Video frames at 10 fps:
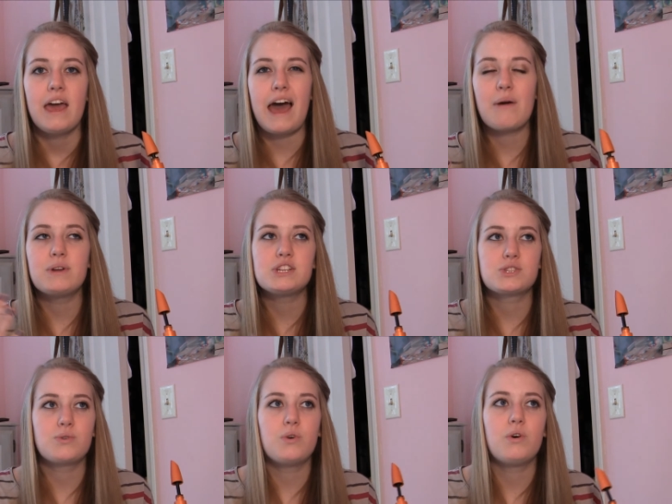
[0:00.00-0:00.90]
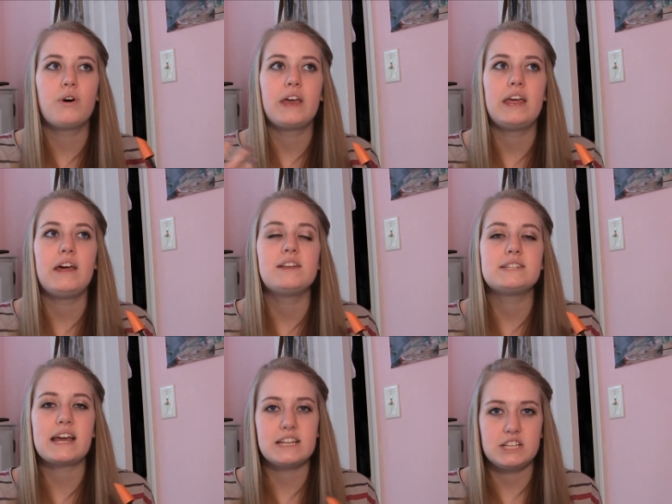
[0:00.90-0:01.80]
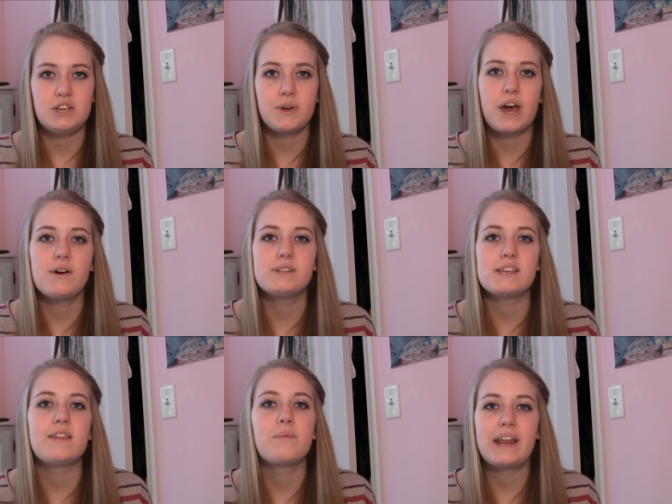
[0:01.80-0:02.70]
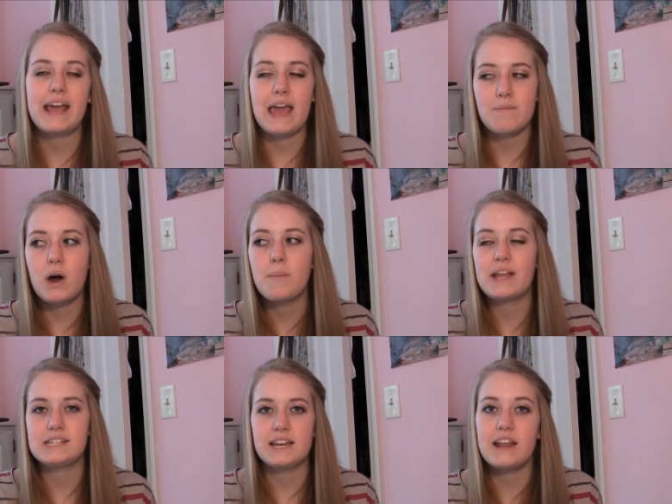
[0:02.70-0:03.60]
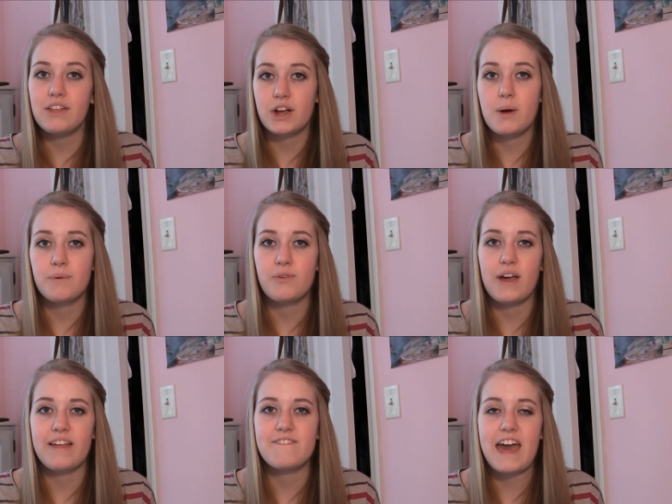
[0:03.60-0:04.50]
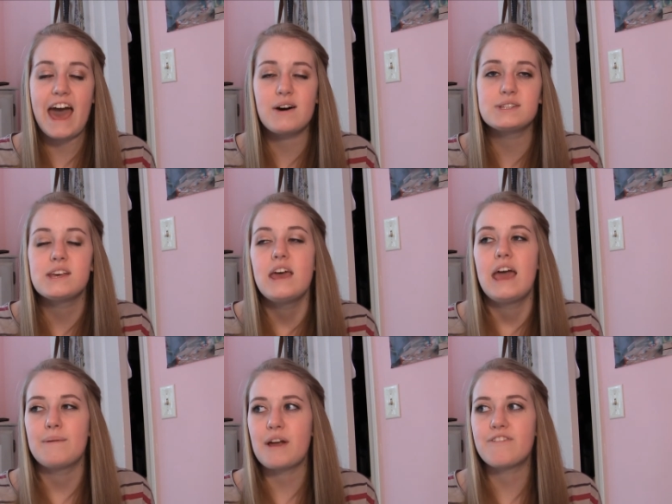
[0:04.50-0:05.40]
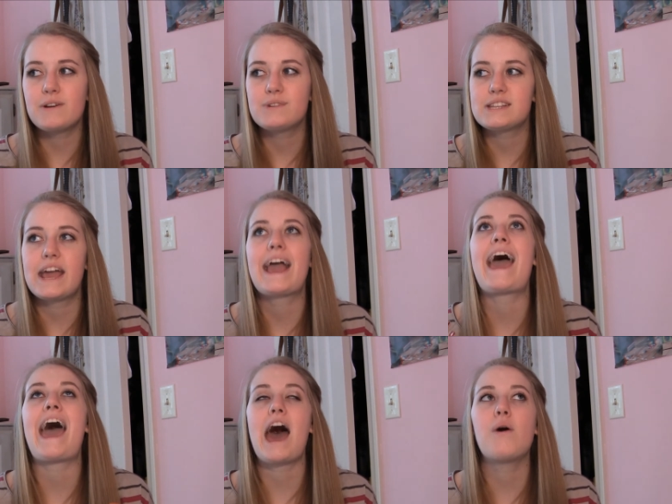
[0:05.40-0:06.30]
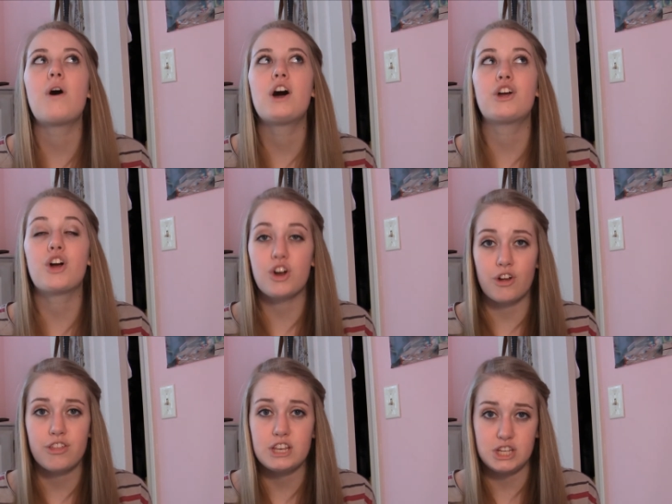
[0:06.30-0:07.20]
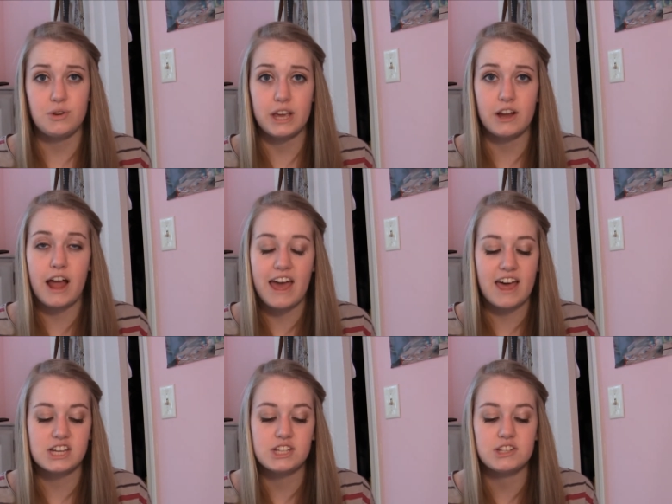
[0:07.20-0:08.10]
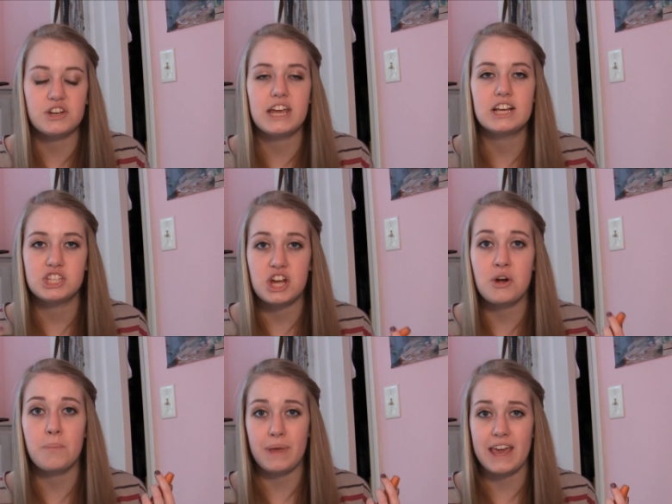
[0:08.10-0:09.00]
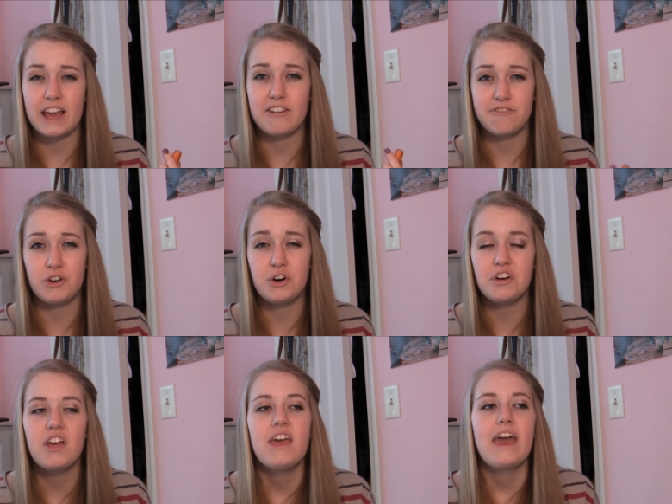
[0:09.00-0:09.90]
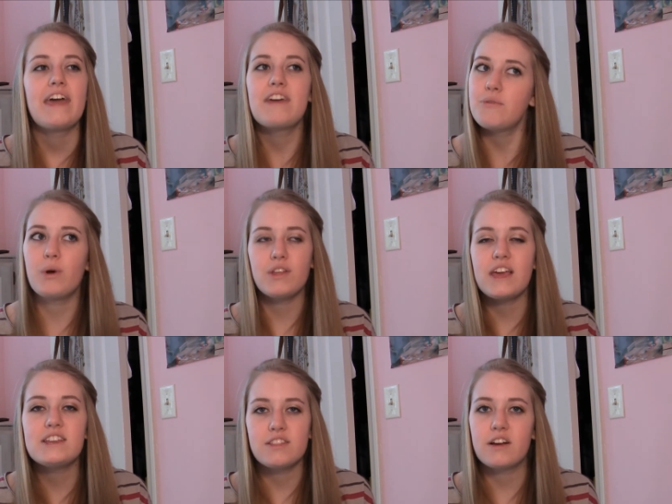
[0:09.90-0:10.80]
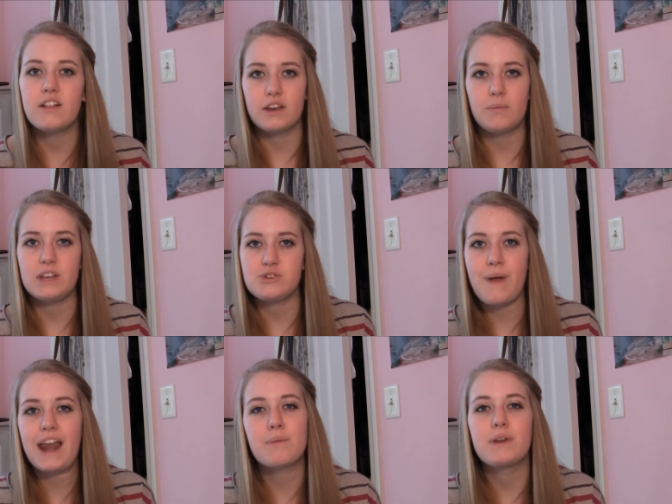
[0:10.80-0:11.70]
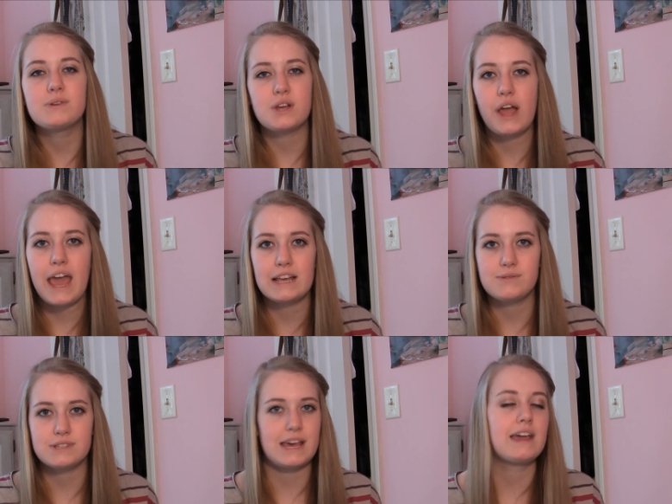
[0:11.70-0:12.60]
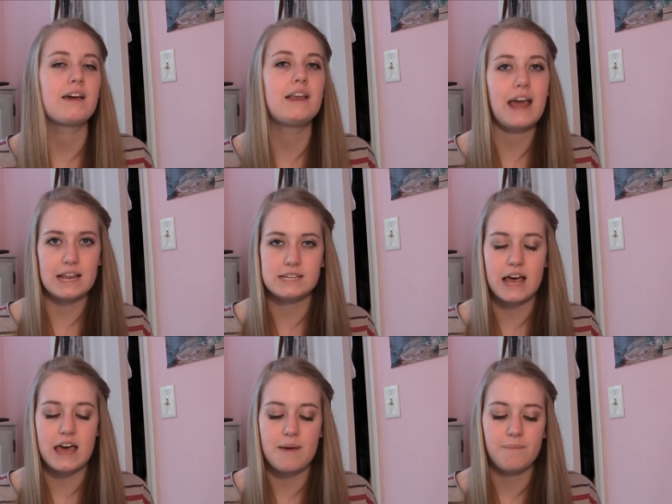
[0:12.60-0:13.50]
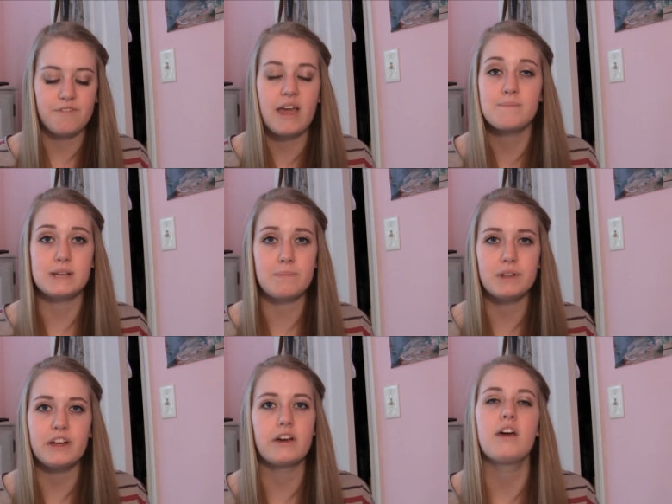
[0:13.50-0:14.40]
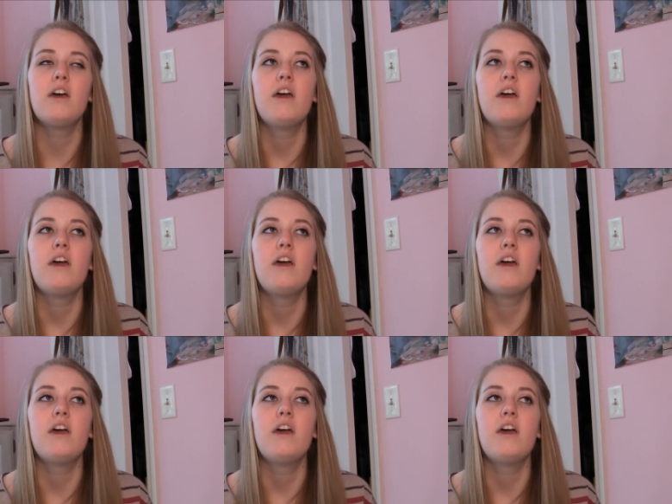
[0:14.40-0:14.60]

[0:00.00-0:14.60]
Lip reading: I went to school and I did 2 coats, and then when I came home, I did another coat before I left the house, and my friend was like, how on earth do you get your eyelashes looking so big and full? And they did look a little bit dramatic, but it was okay because it was like a nighttime, vamped up look.